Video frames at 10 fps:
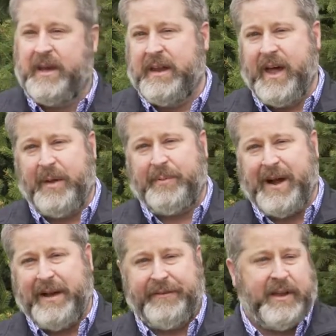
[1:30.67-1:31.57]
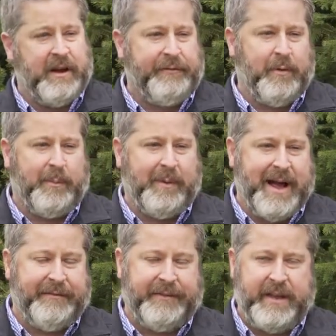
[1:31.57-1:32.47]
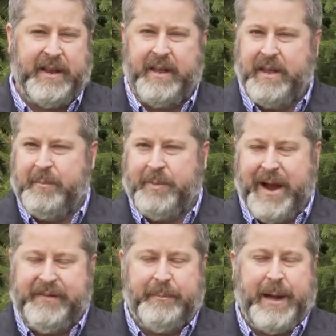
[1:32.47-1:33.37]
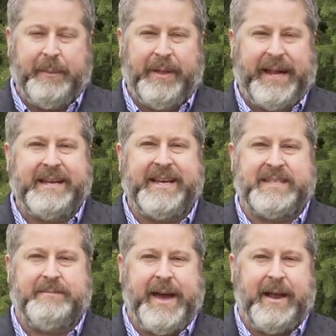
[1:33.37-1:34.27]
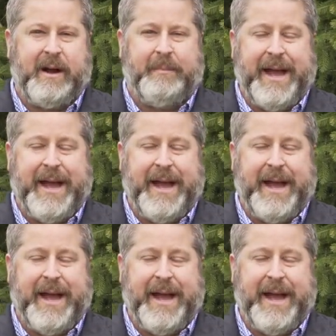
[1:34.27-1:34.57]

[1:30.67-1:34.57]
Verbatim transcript: a nonprofit, a for profit, private, public, it doesn't matter.